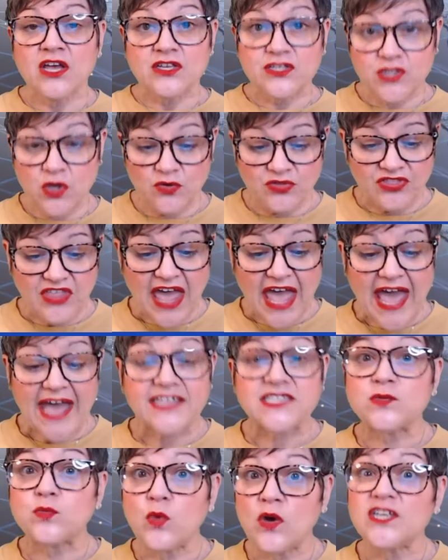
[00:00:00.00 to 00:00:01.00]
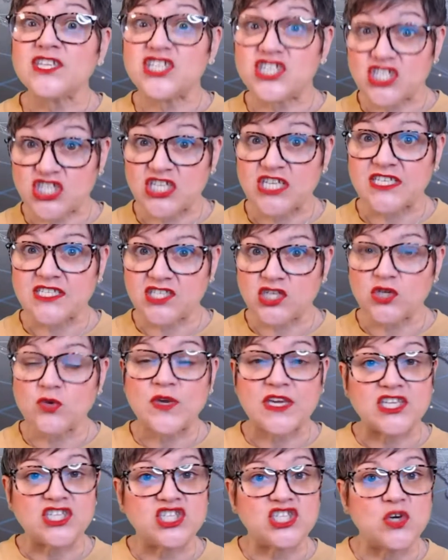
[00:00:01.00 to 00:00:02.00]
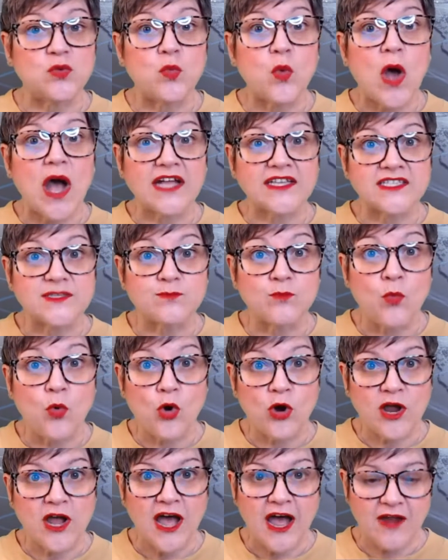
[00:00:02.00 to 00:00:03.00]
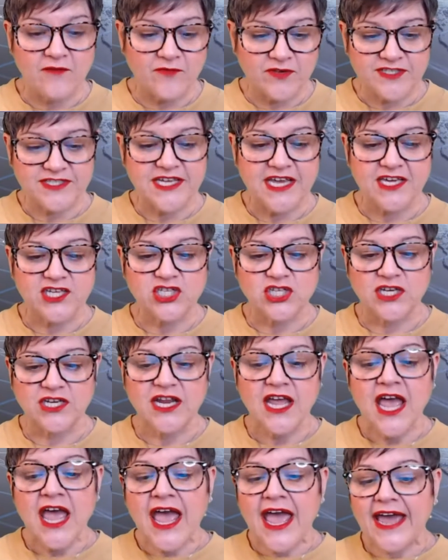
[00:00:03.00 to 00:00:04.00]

So that's what she's doing. She wants more conversation.